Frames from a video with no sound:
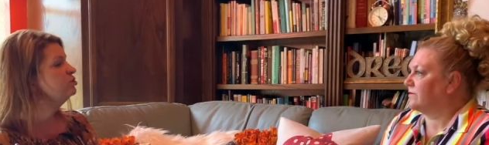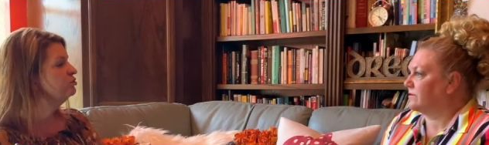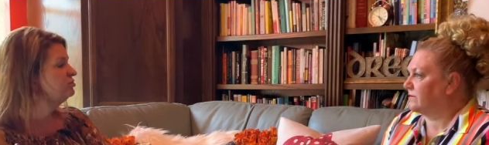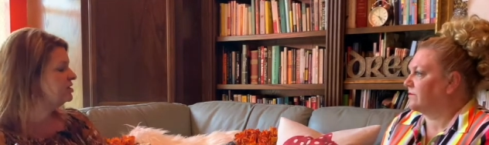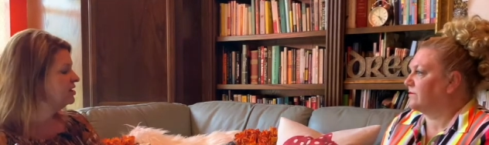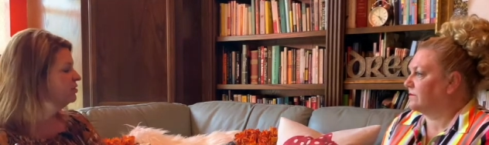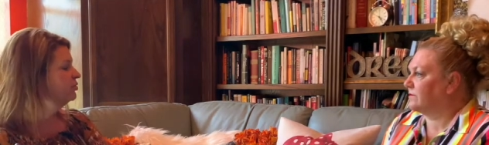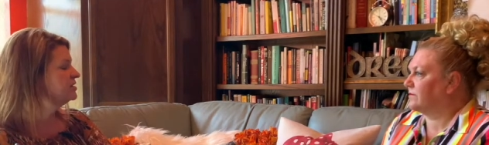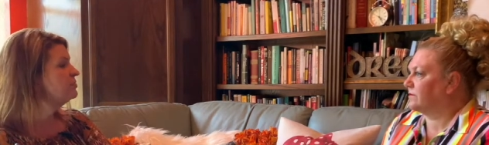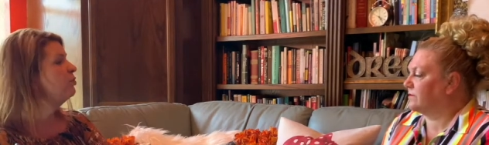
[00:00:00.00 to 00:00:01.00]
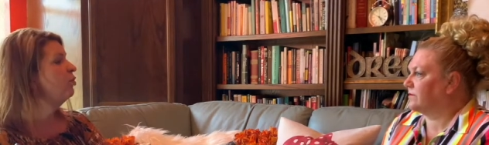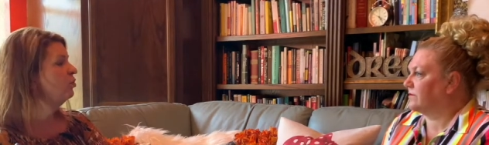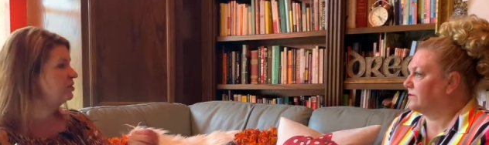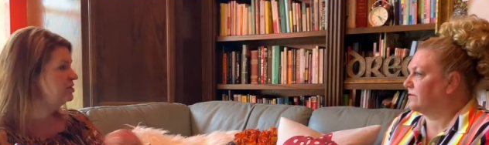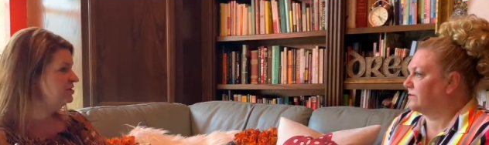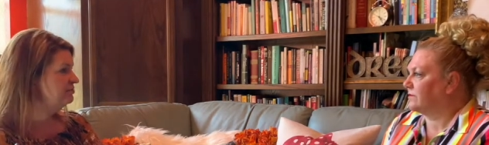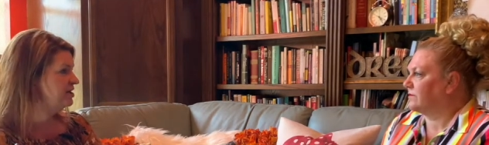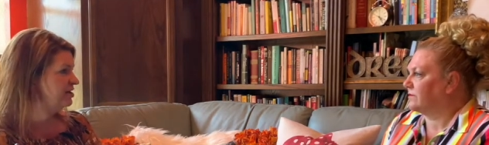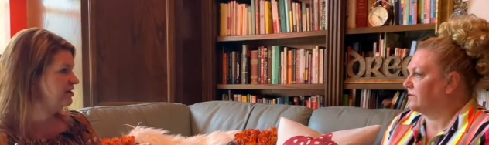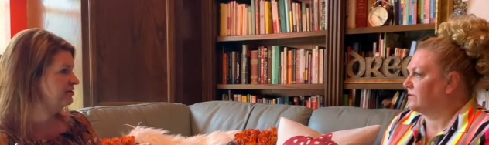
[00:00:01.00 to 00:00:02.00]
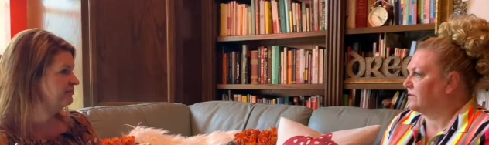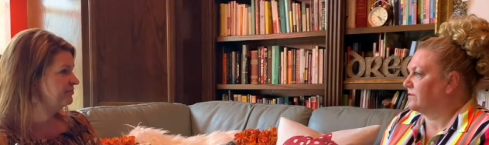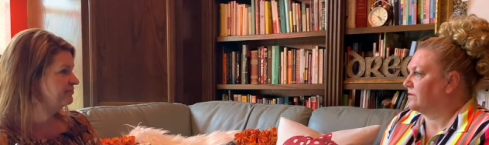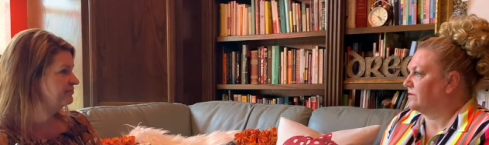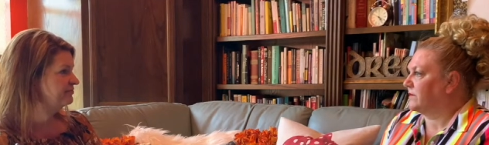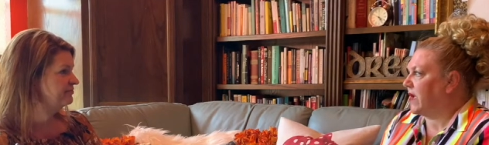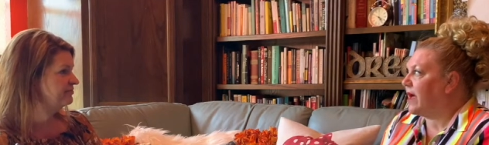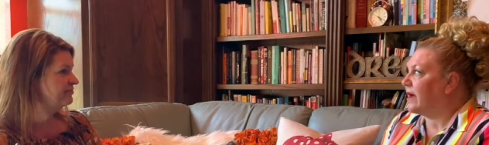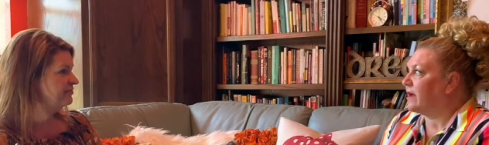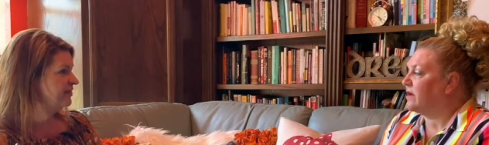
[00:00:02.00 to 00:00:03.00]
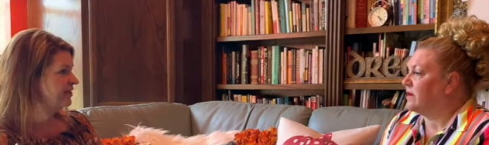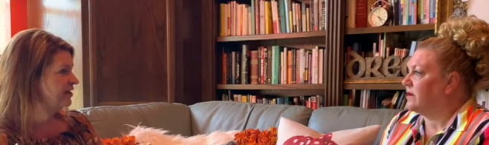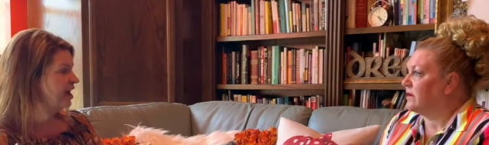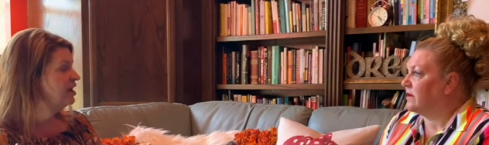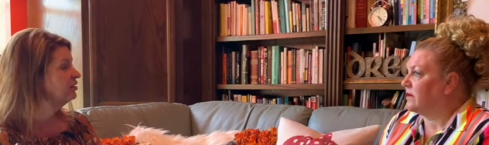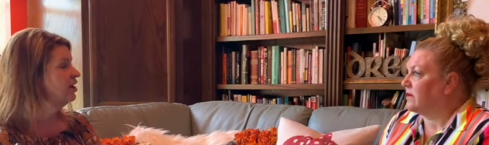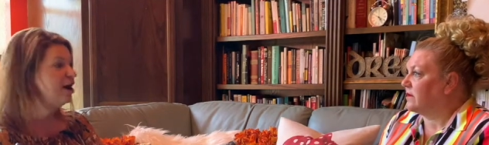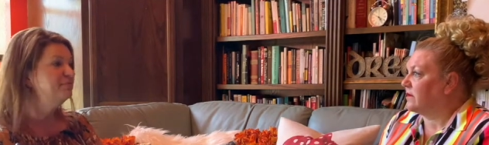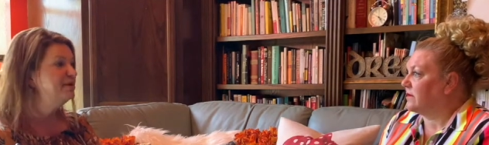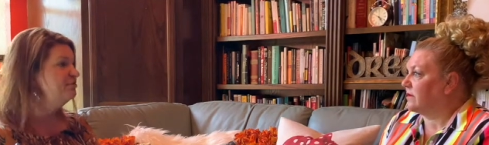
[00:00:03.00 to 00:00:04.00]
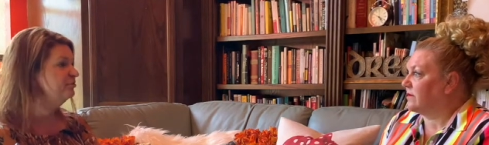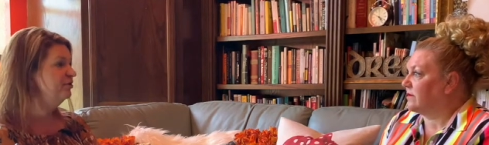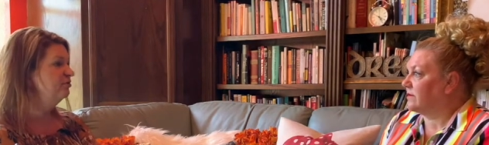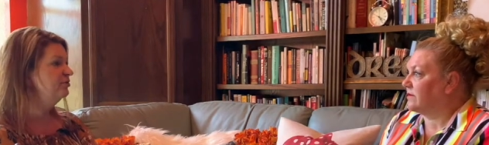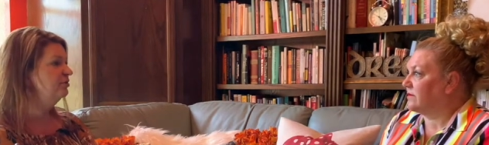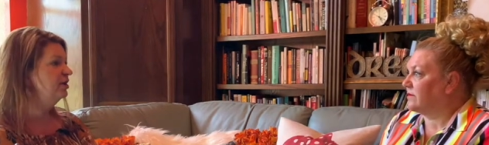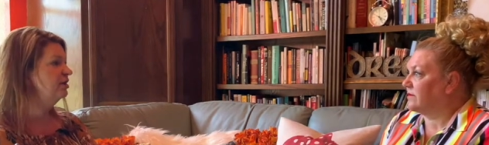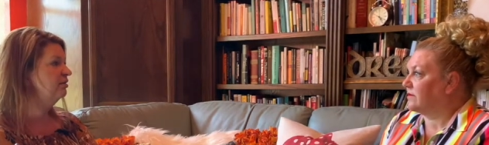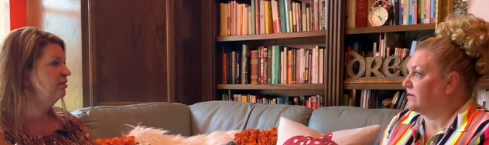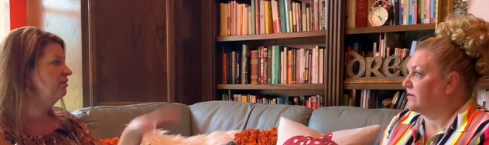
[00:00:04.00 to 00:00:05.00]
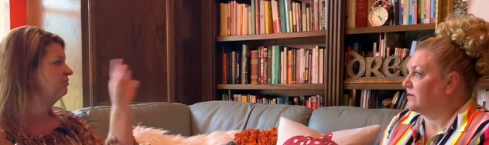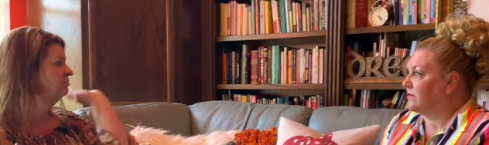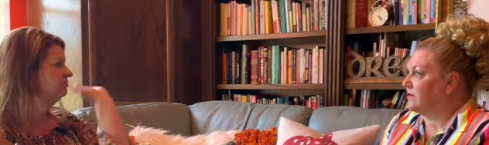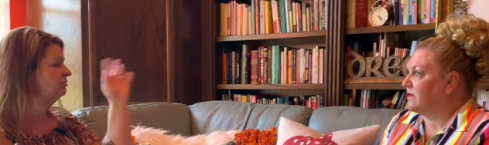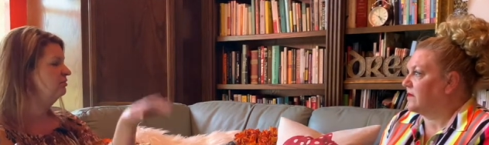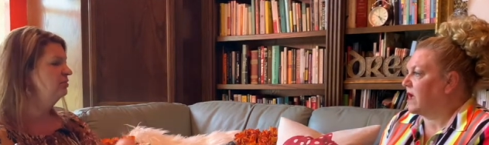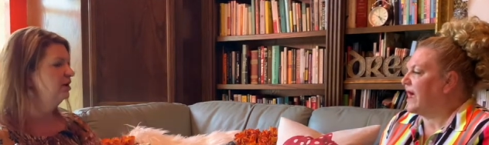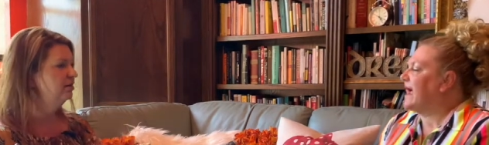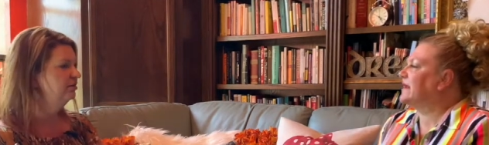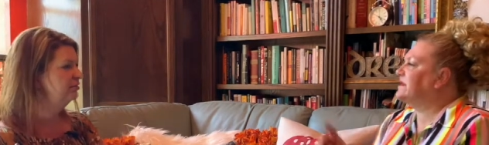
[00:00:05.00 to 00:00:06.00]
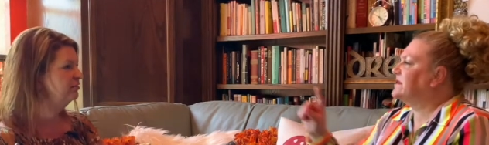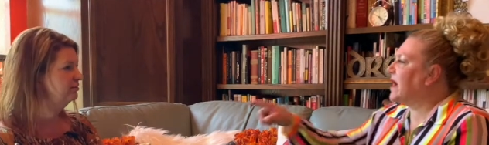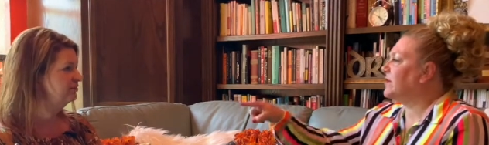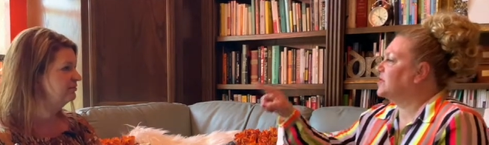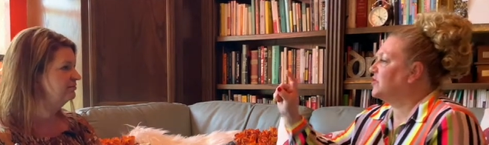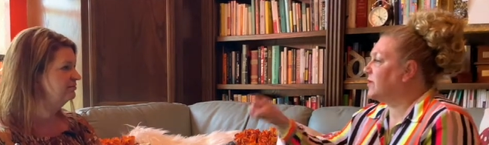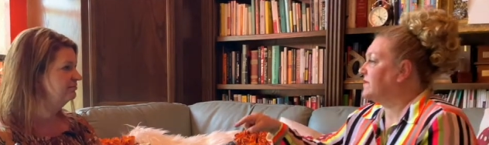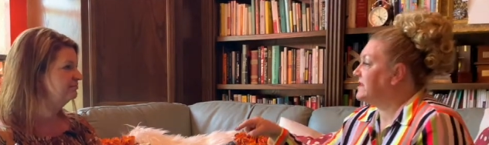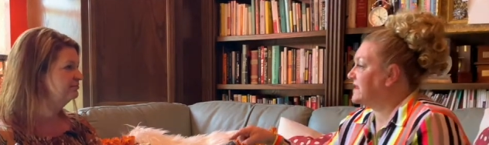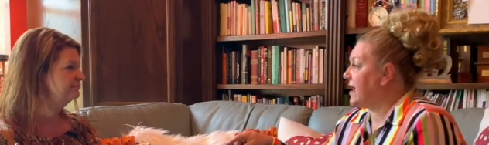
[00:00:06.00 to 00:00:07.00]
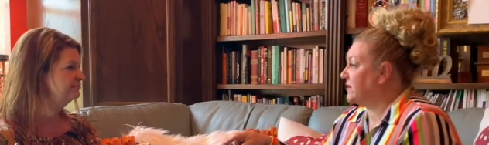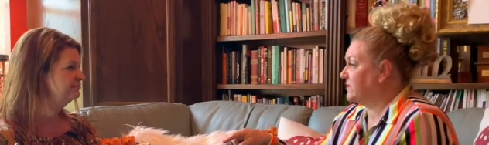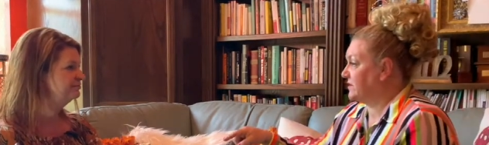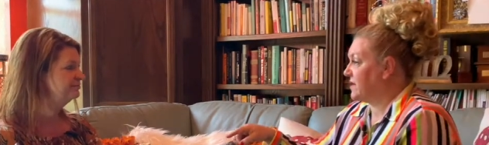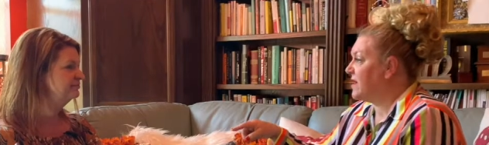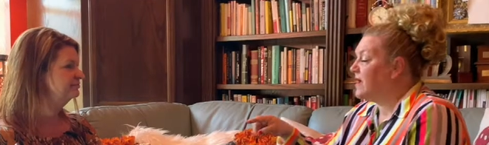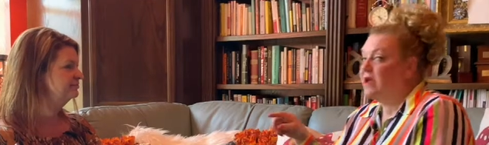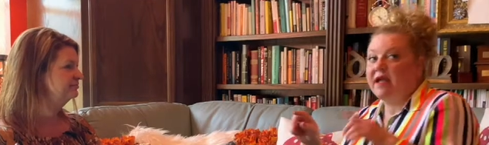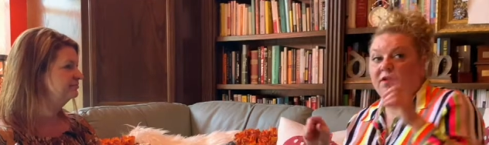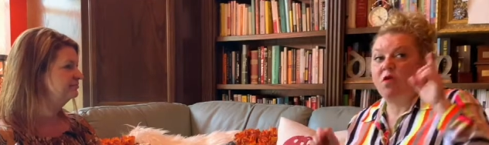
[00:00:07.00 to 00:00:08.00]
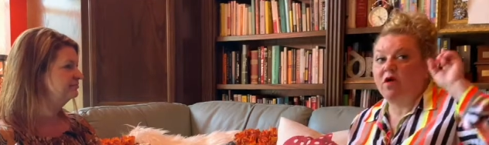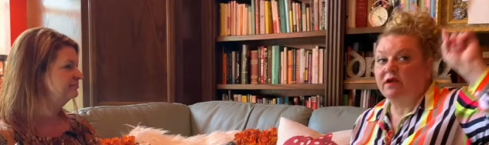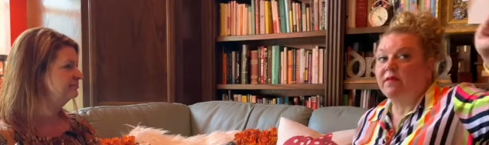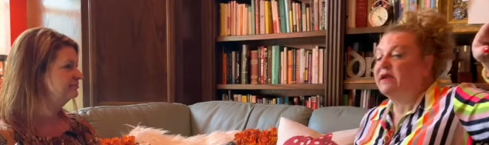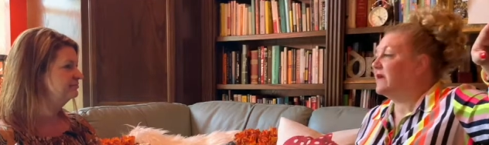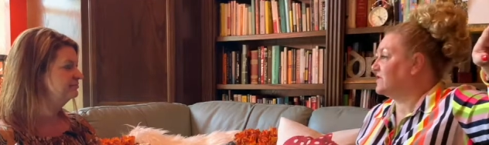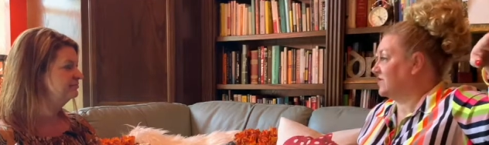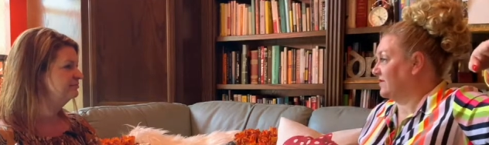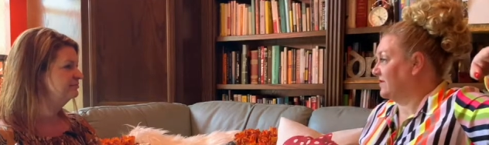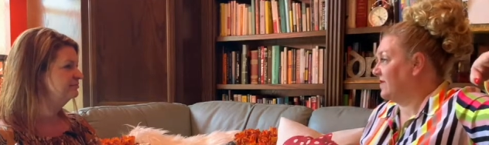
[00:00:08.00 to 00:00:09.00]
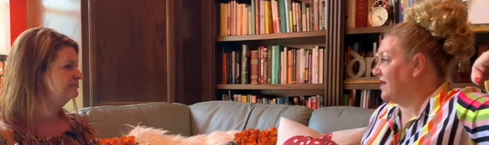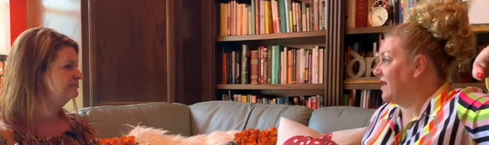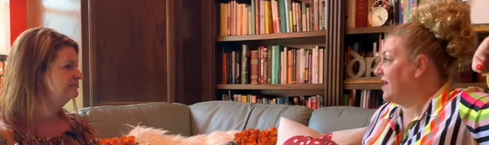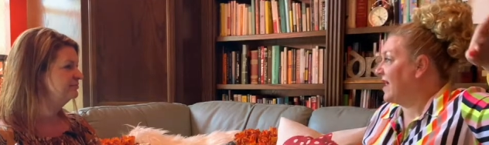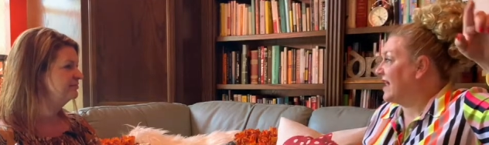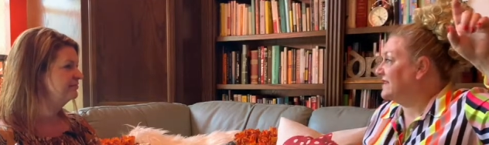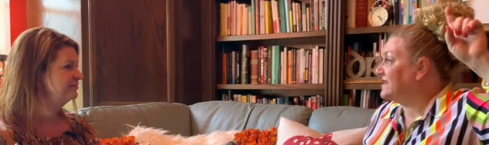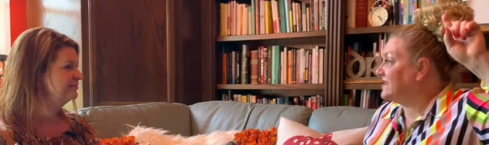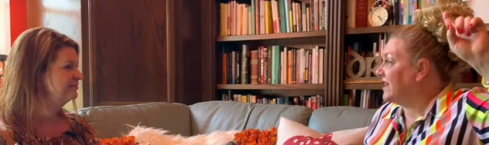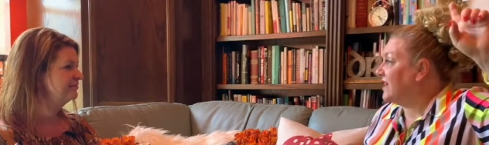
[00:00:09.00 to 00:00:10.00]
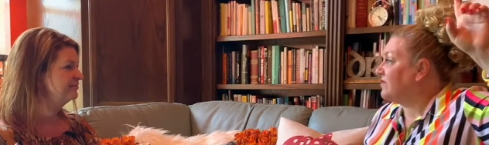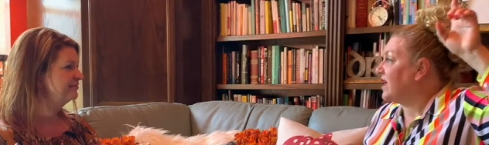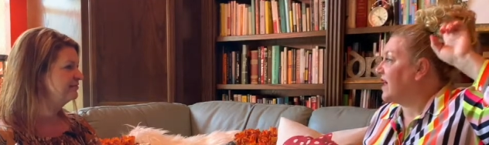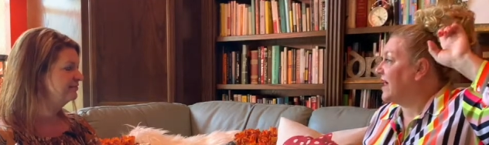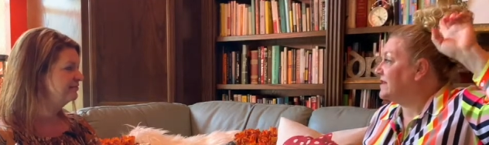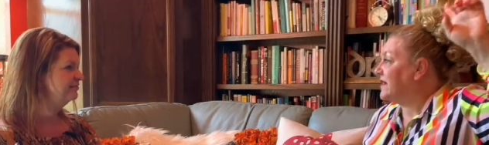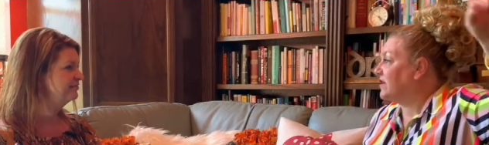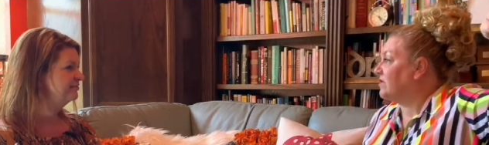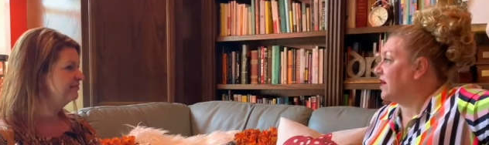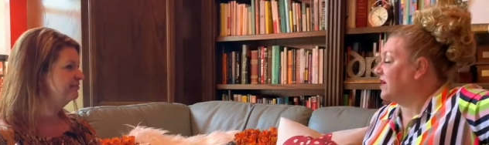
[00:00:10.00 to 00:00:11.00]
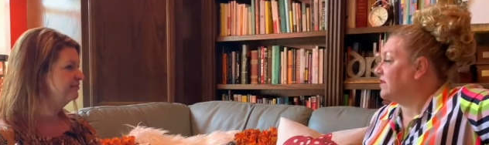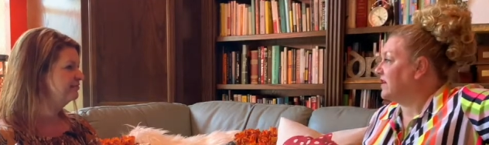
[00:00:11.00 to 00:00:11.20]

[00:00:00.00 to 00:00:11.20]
Speaker 1: you did is important to me yeah and a lot of people don't they're like oh i
Speaker 2: had a designer show up in this house and walk in my kitchen and see that i had decorated the